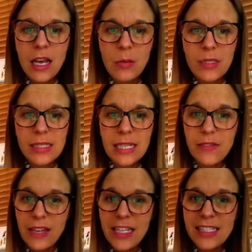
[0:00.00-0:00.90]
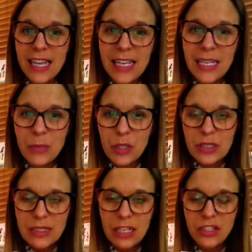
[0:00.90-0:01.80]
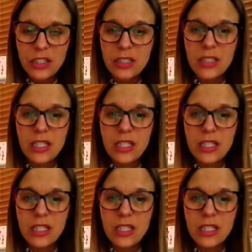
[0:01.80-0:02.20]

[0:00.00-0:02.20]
and we'll see if it is that E pronunciation.